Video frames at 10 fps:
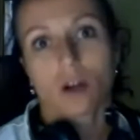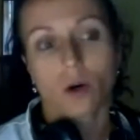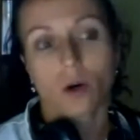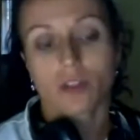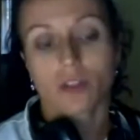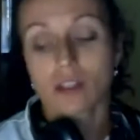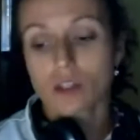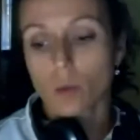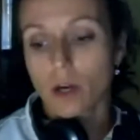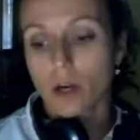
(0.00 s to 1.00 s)

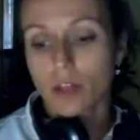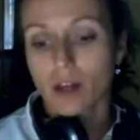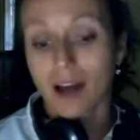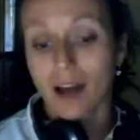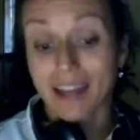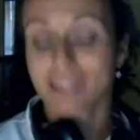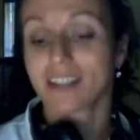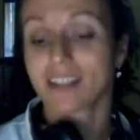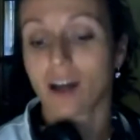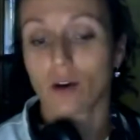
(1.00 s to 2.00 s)
So this is where
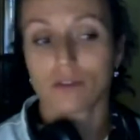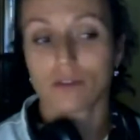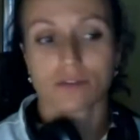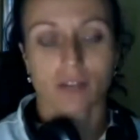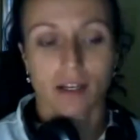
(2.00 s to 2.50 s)
the idea